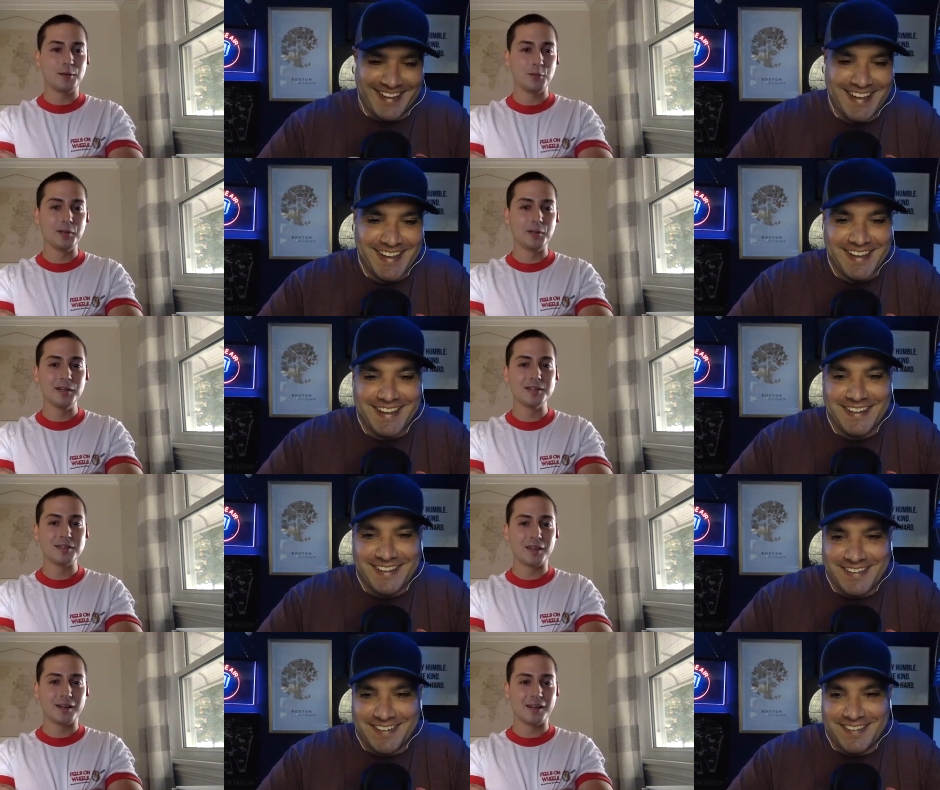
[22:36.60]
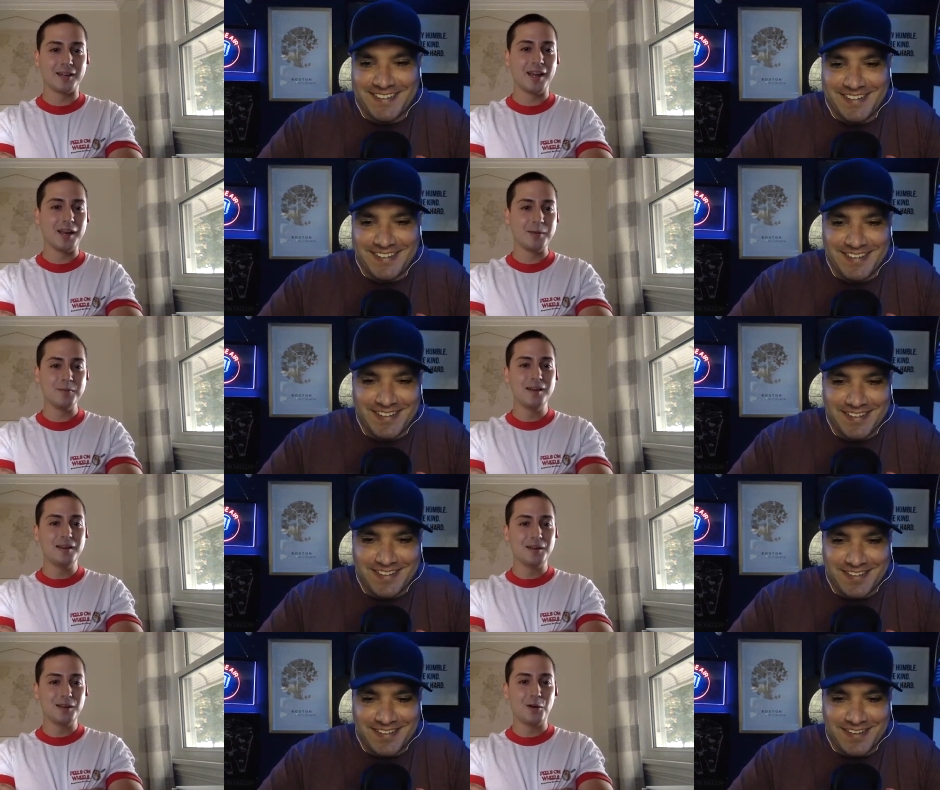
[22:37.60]
Speaker 1: really is like a game,
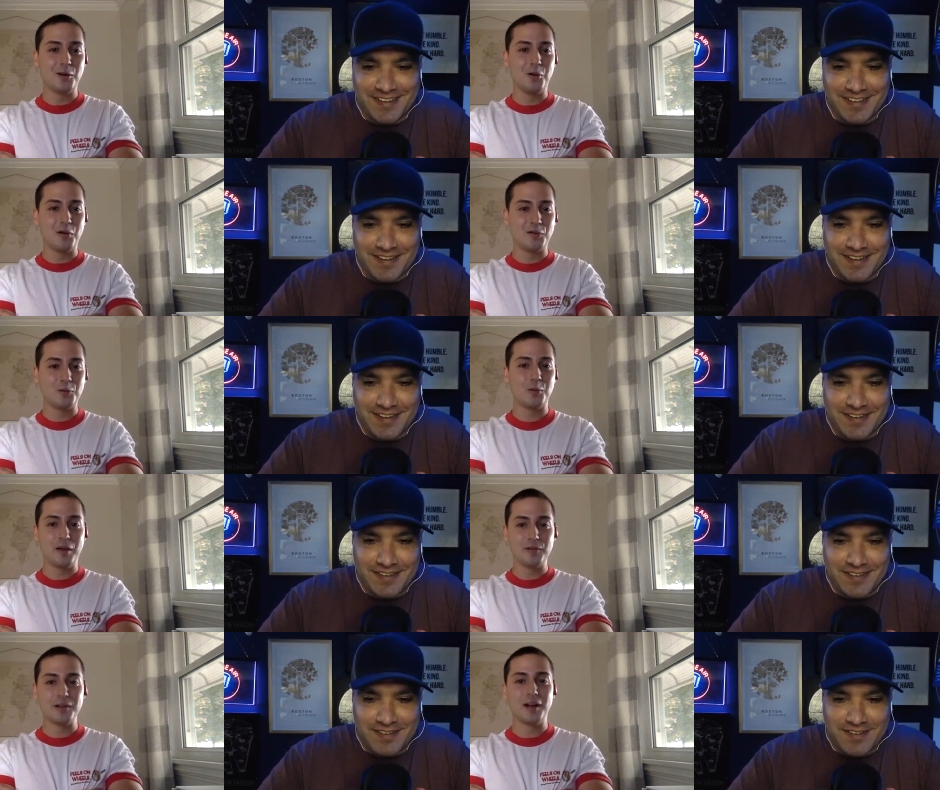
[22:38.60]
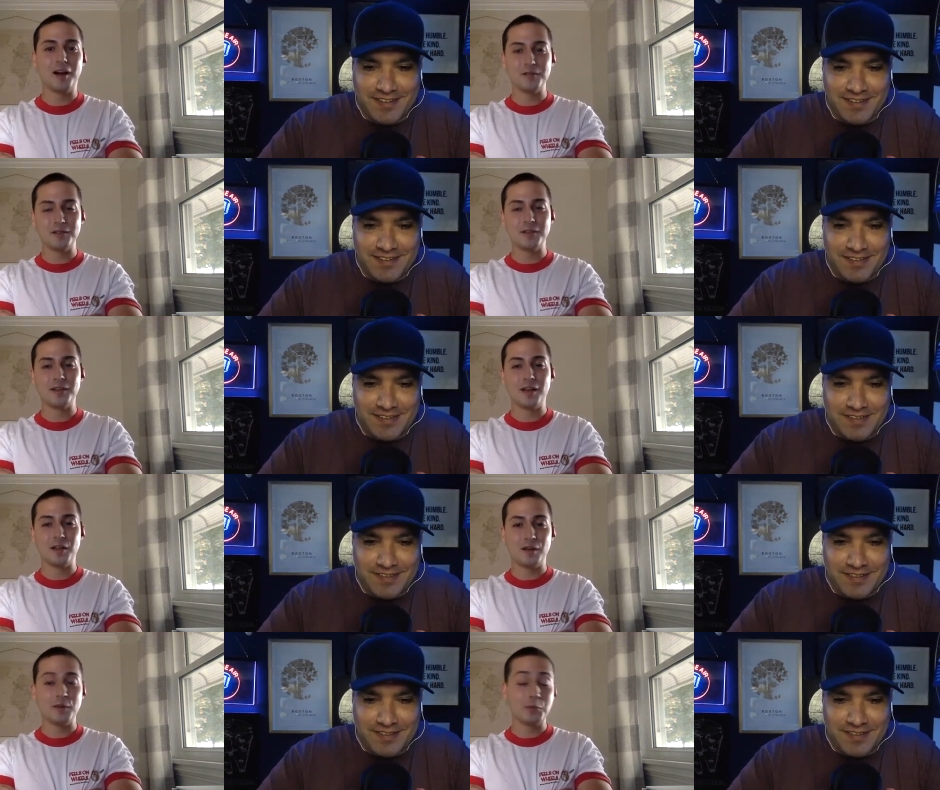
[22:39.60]
you know, going from one oven to, the other
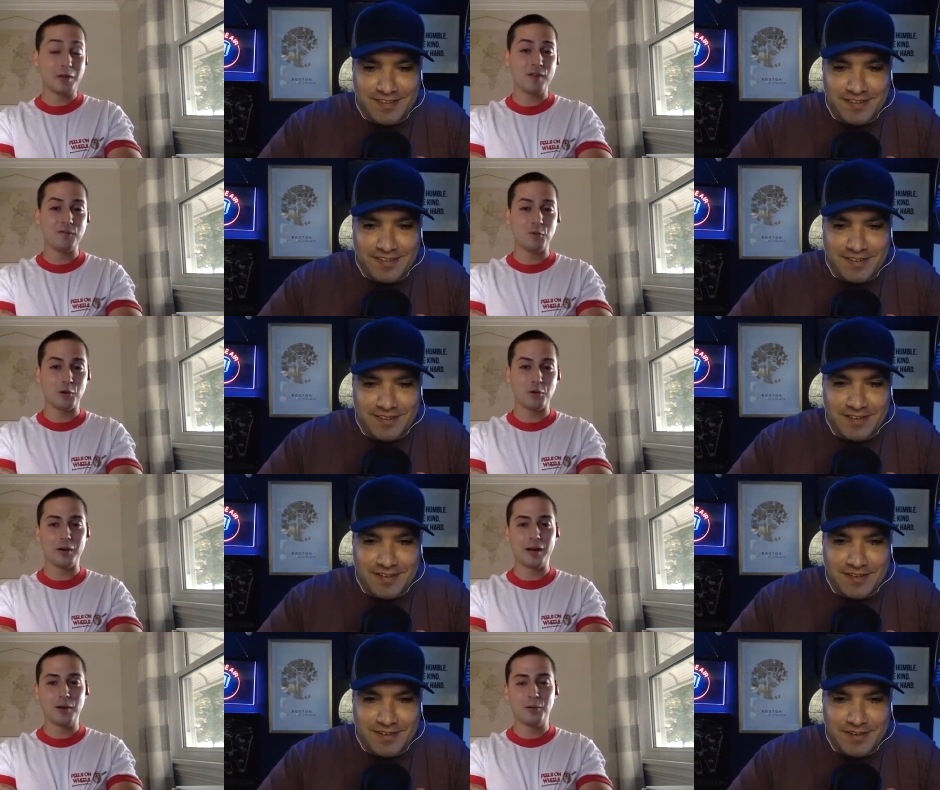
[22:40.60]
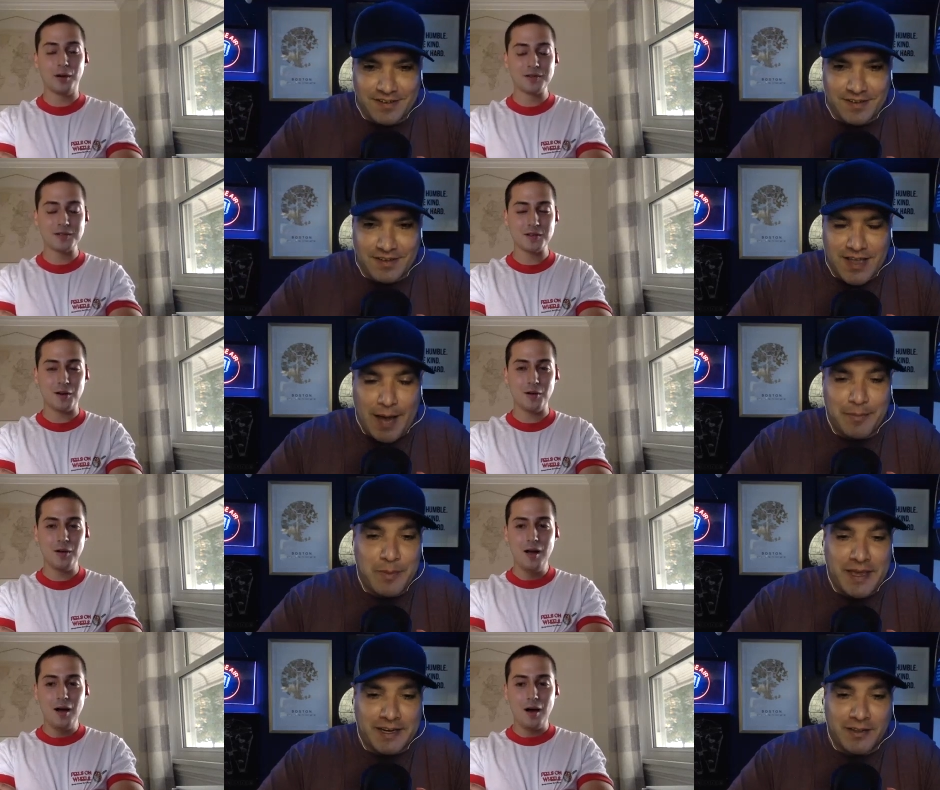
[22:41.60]
oven when you have four going at once. So I've been
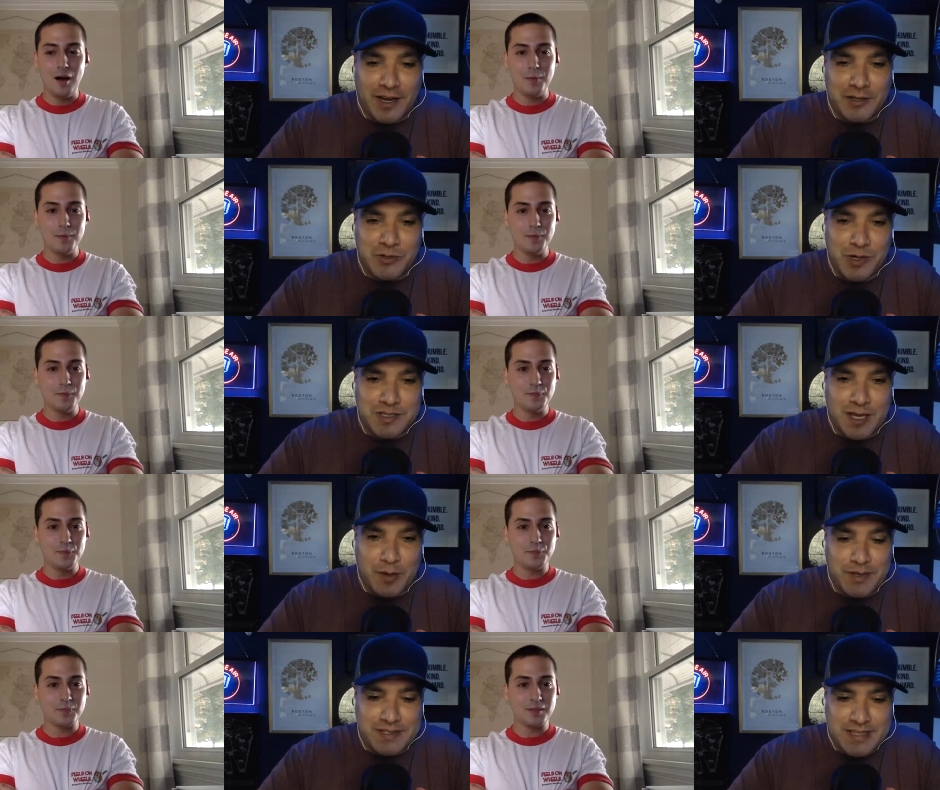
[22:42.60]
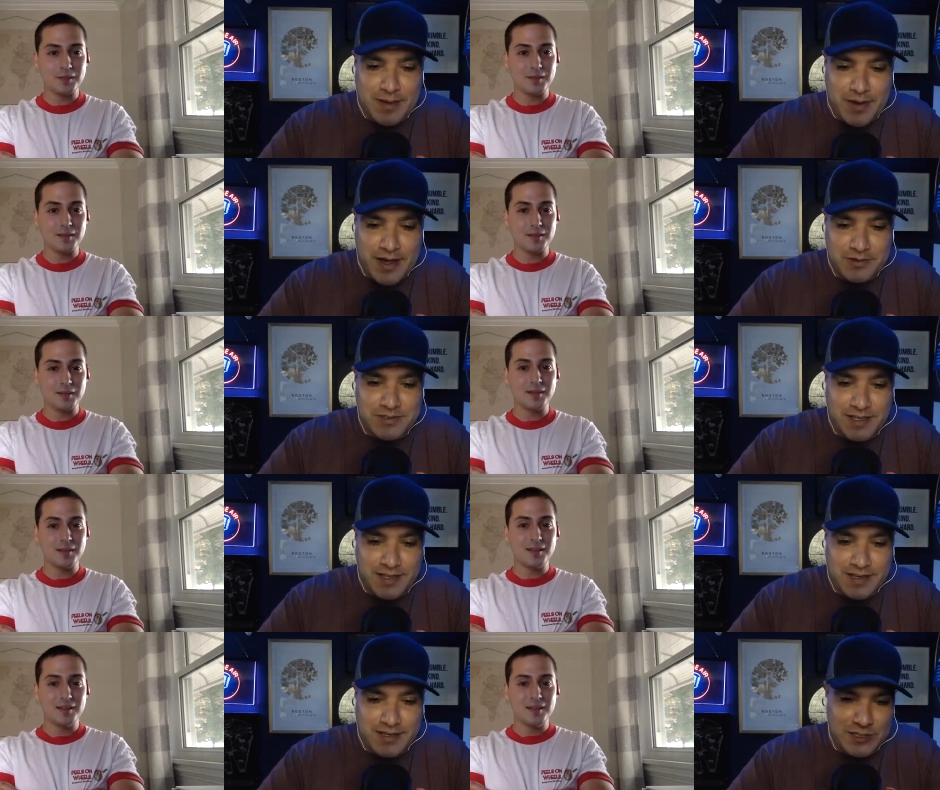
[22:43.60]
Speaker 2: making a lot of Detroit style pizzas at my house
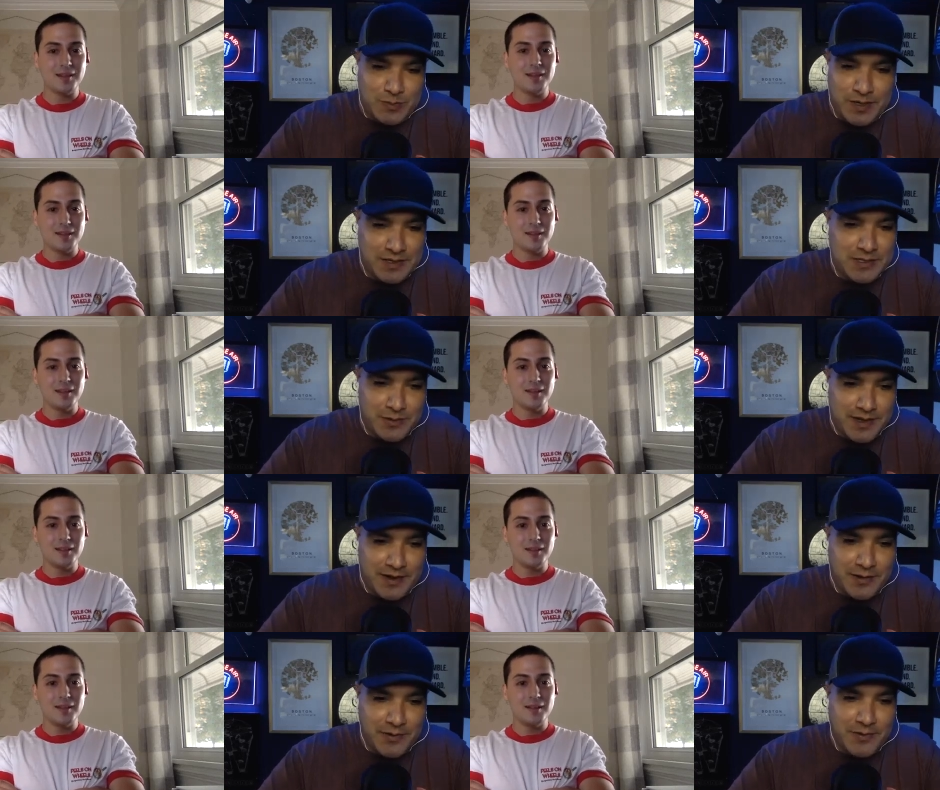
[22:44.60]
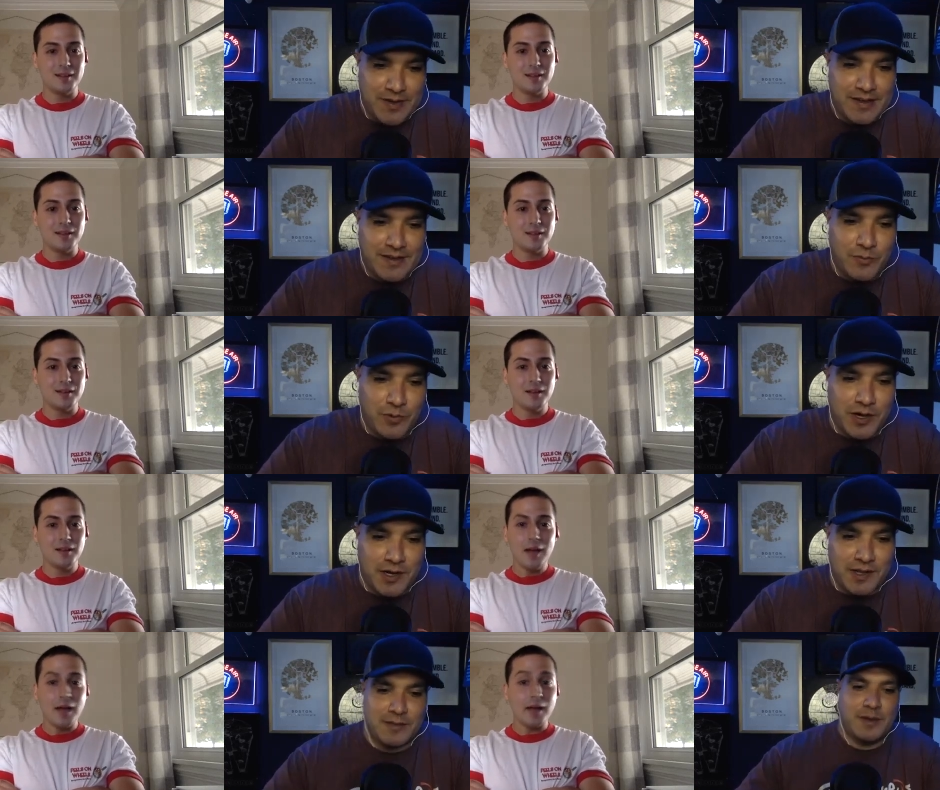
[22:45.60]
lately. I've just been into it. I don't know what got
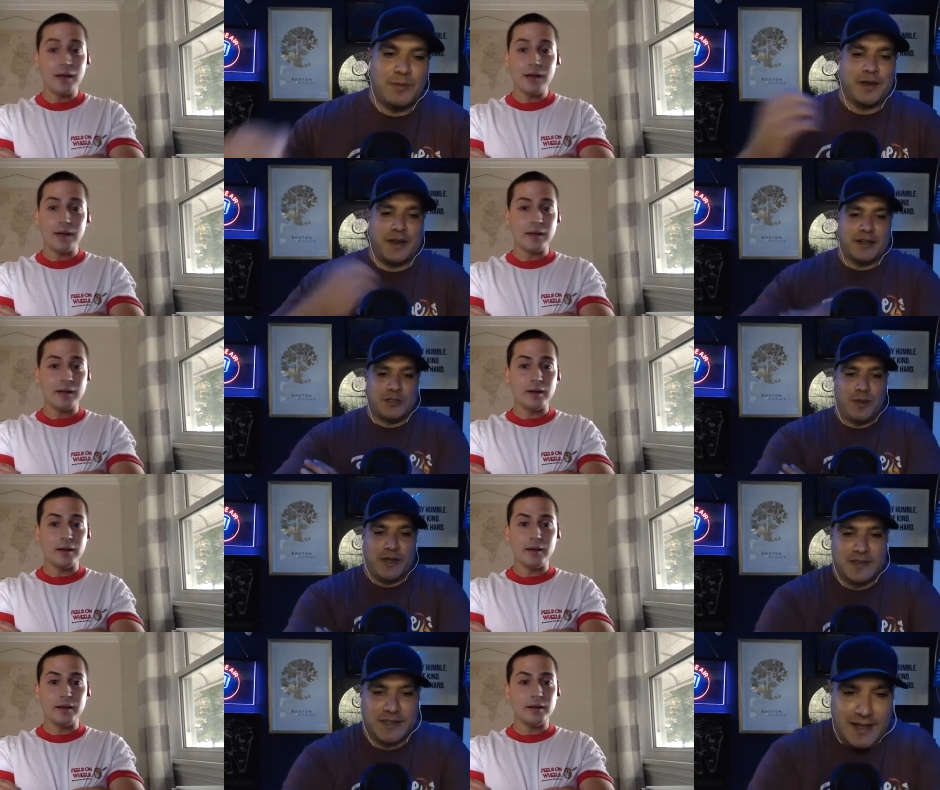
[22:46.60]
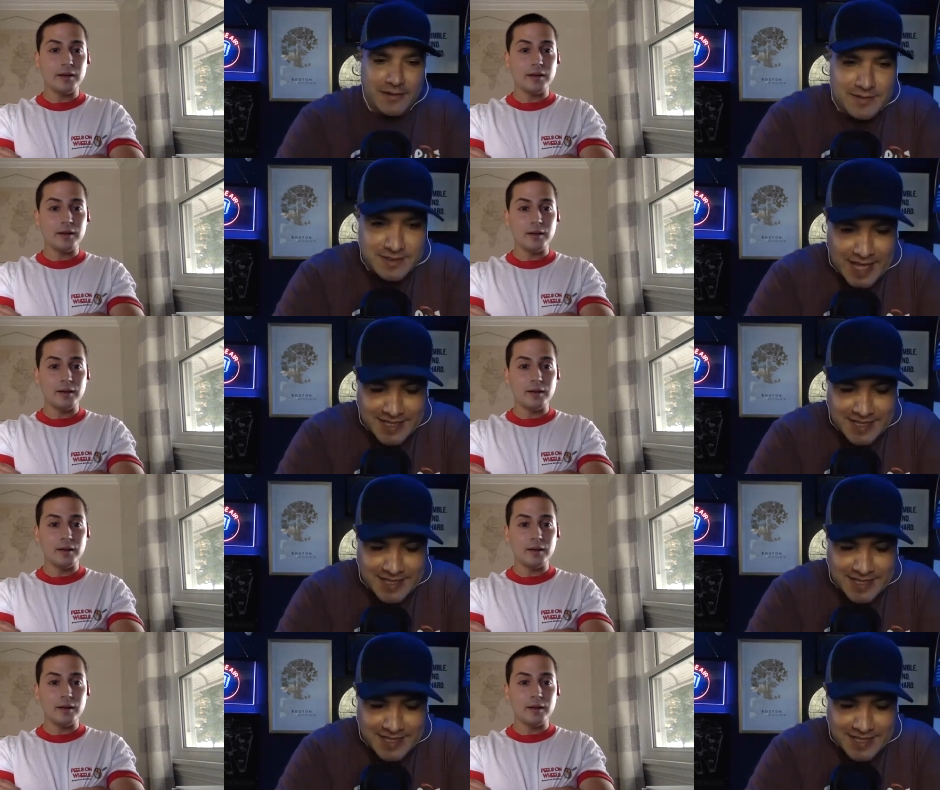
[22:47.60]
into me, but I've just been into that that